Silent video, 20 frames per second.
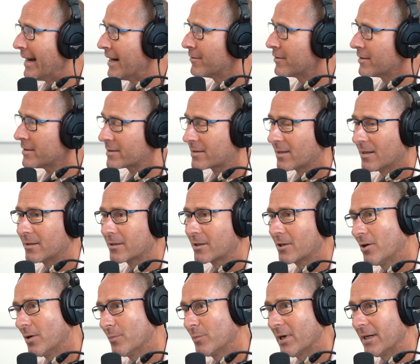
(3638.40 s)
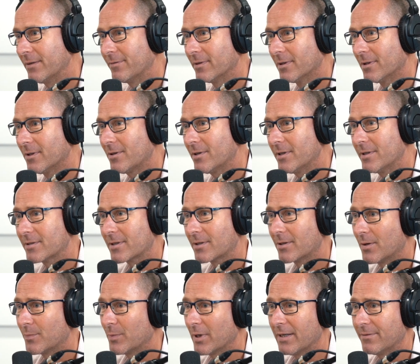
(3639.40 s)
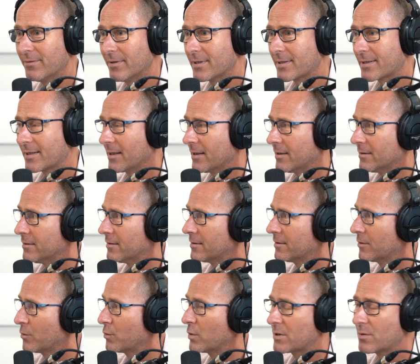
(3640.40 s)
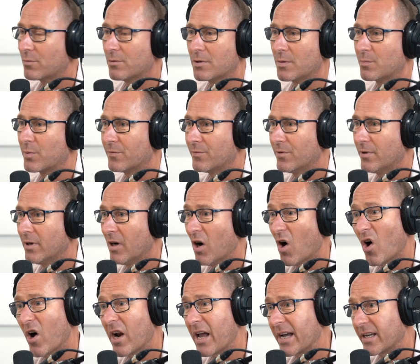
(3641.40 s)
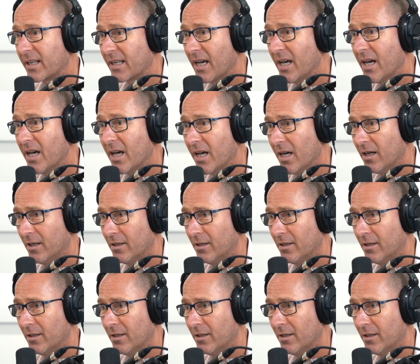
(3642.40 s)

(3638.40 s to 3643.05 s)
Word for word: and everyone's going, can I play for the Lions? Can I yeah. play for the Suns? Which would you prefer? I don't care.